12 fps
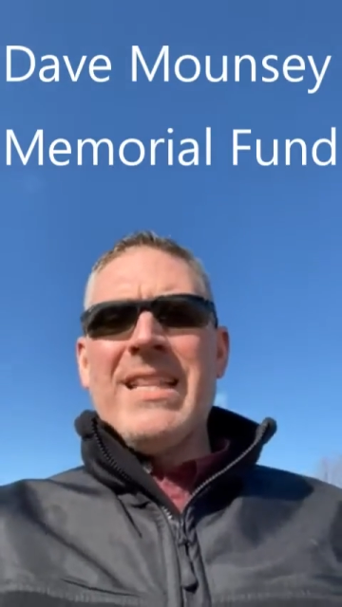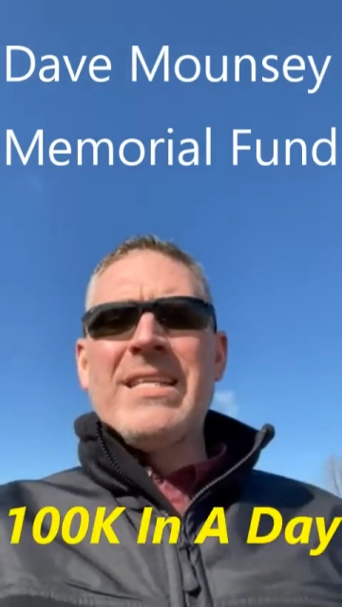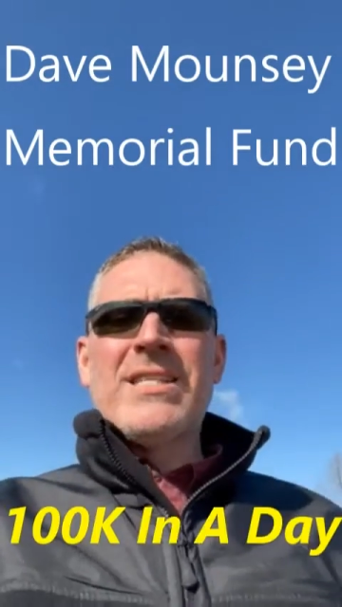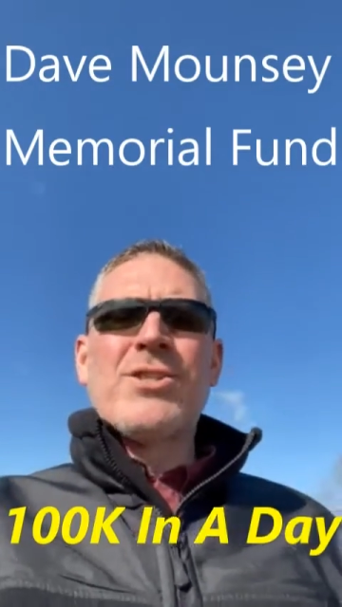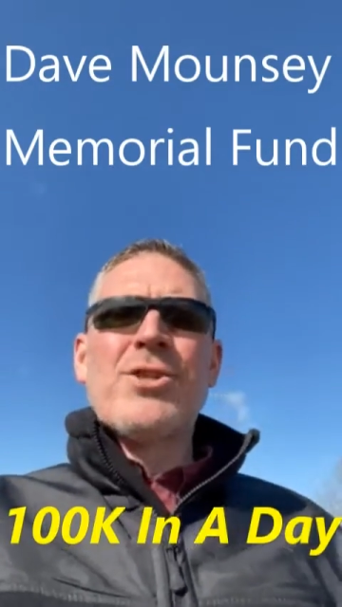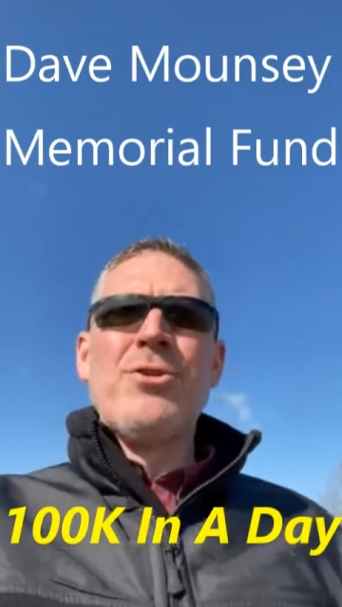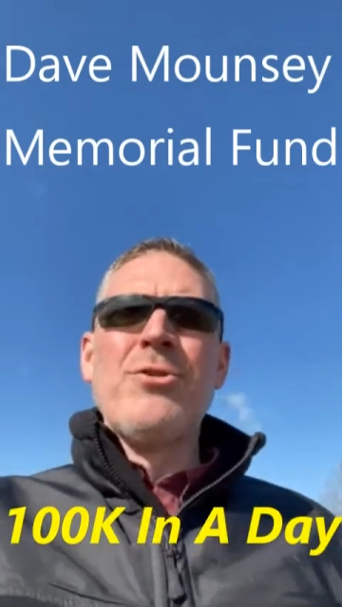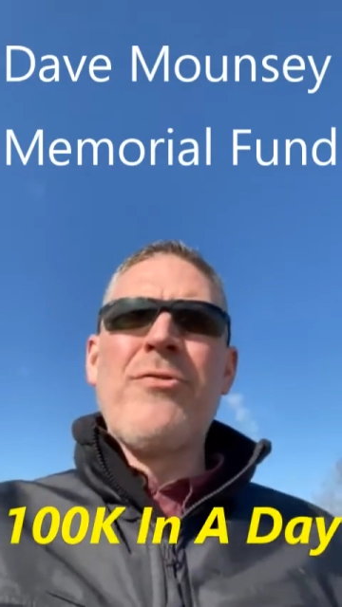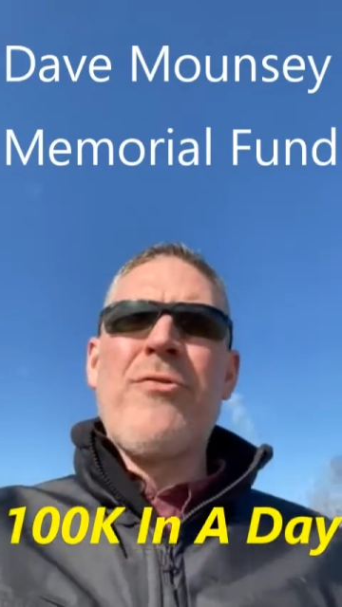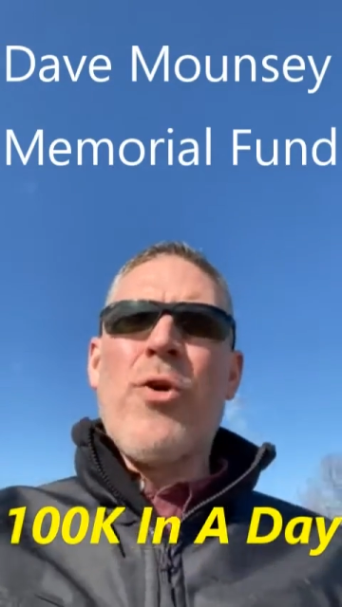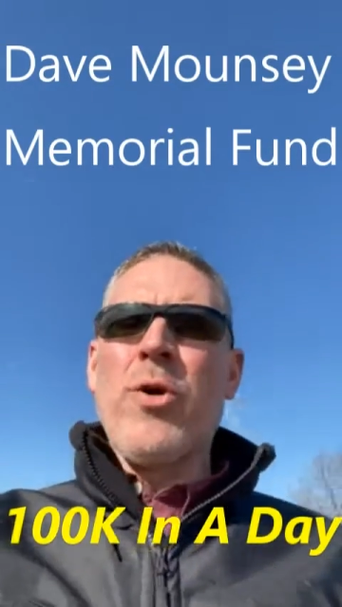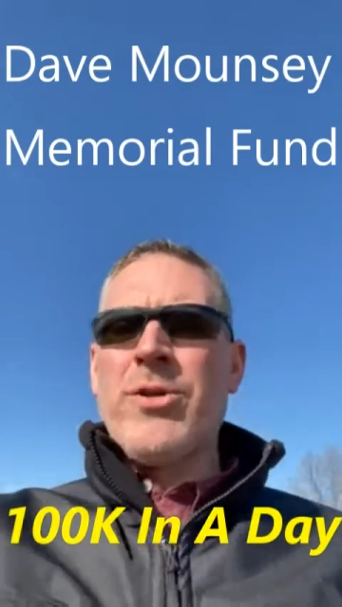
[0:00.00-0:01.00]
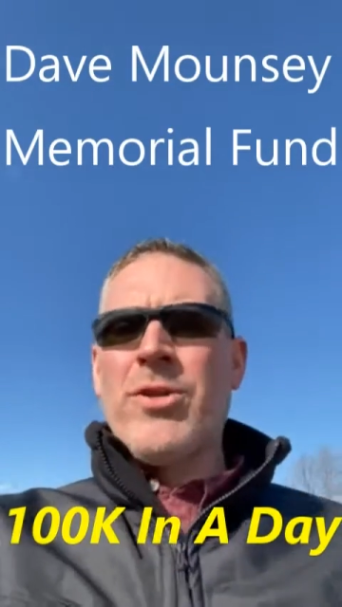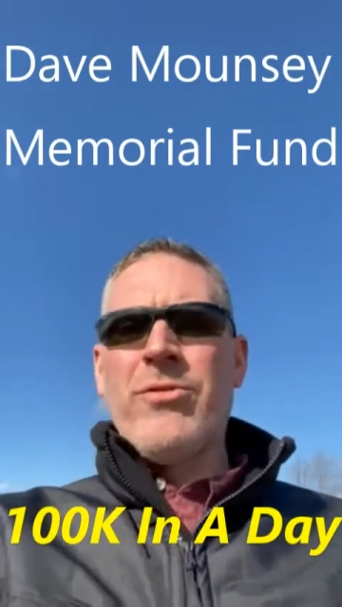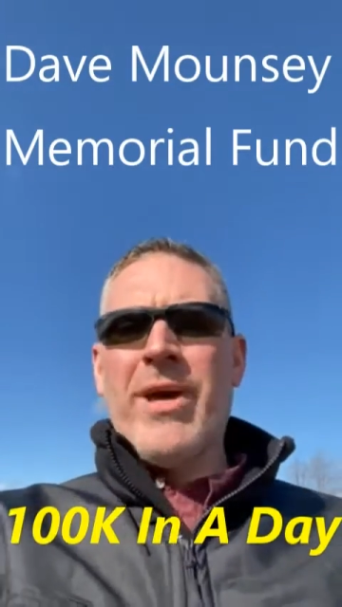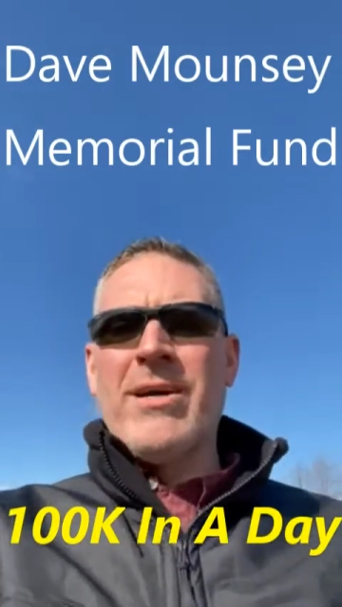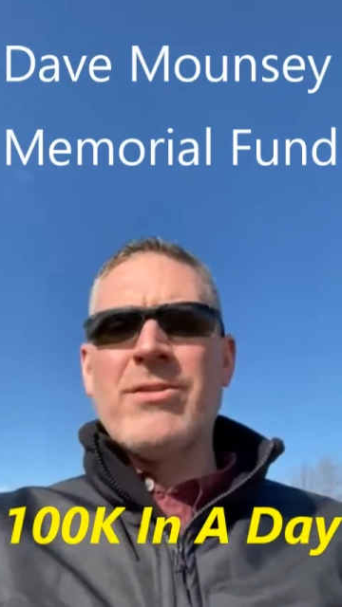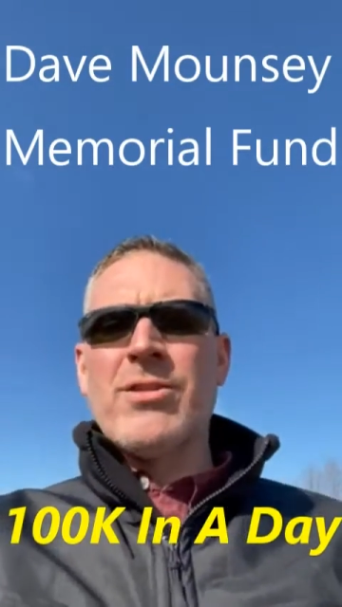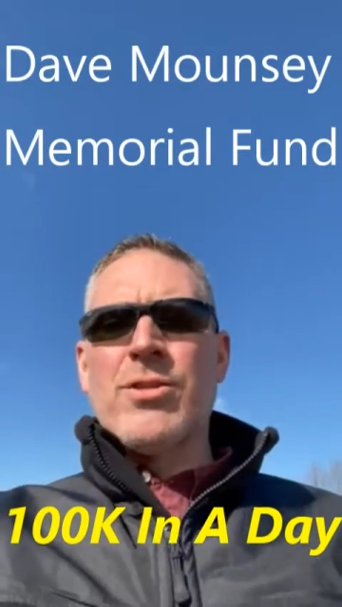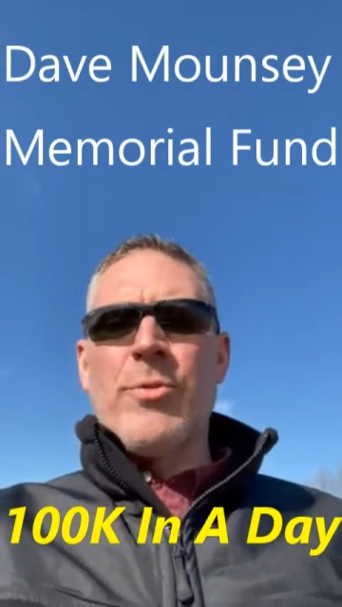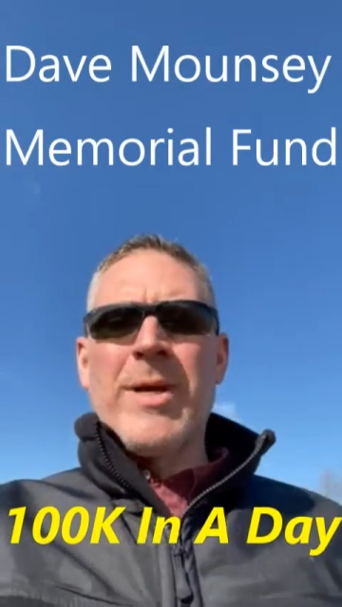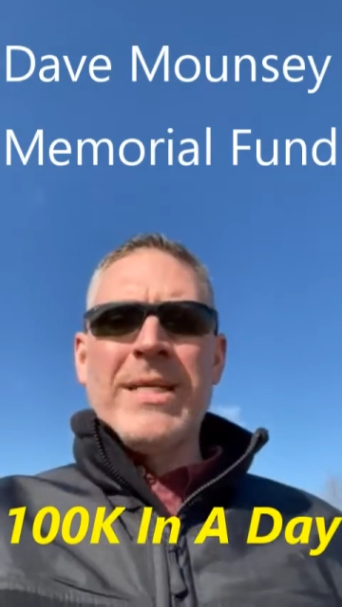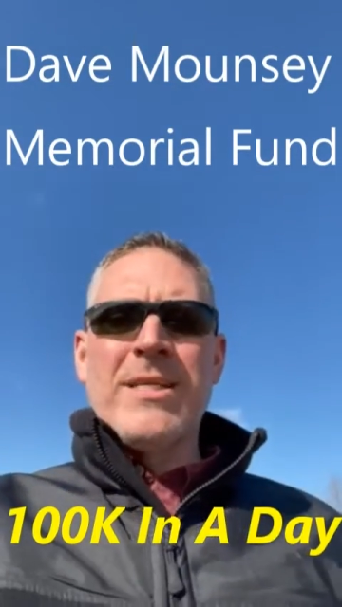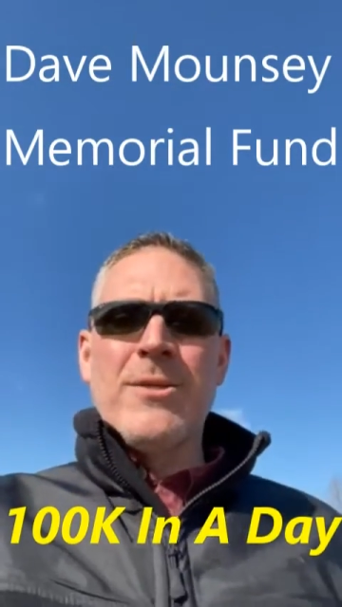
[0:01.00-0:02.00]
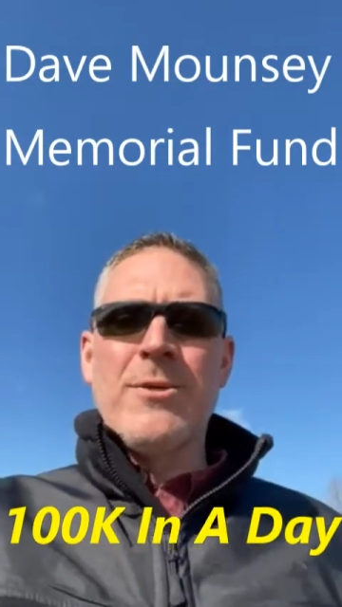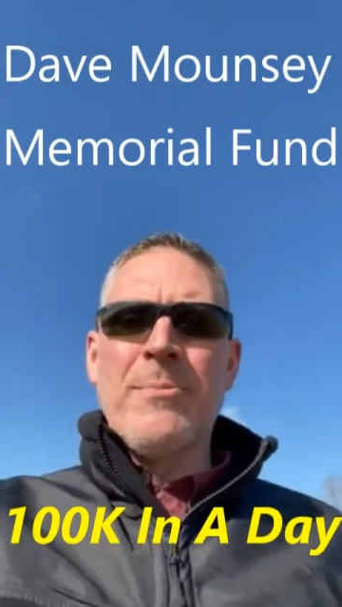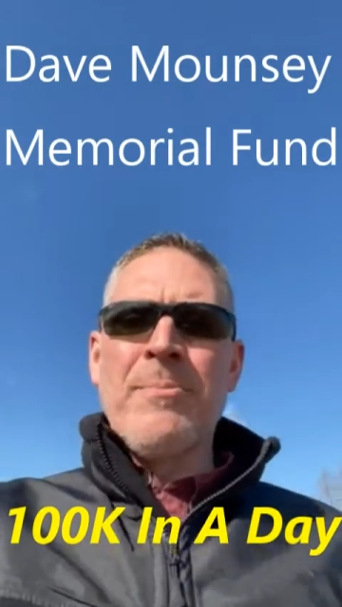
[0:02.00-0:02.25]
this June 4th, 2022.